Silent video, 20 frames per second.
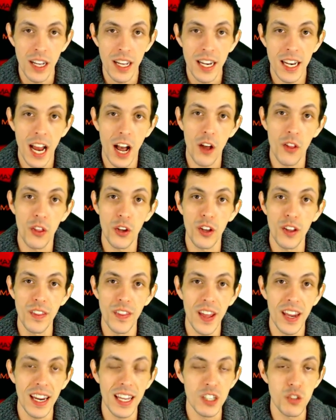Now, the good
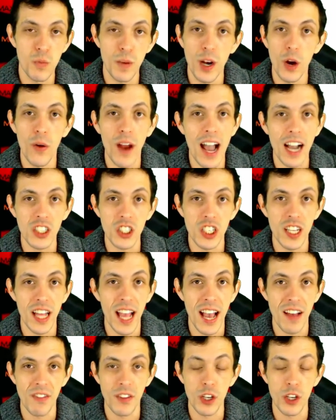thing is we don't actually have